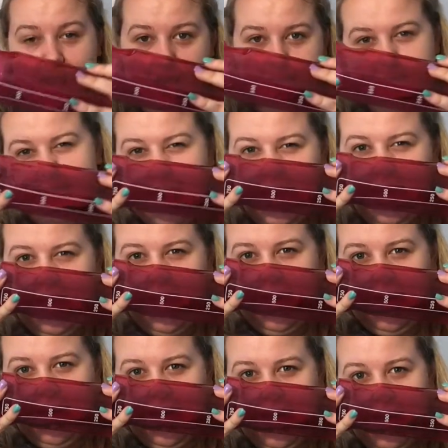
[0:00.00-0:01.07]
I'm
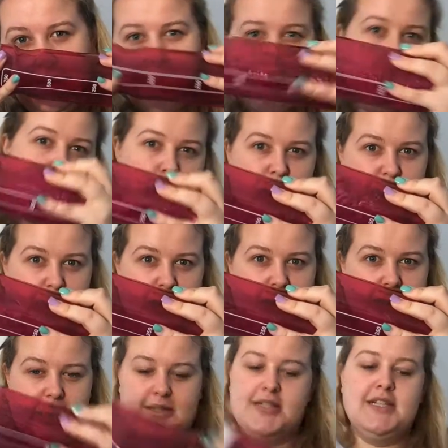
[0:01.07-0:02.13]
taking my water
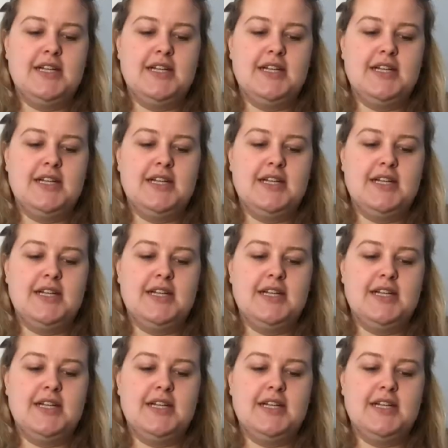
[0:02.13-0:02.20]
bottle.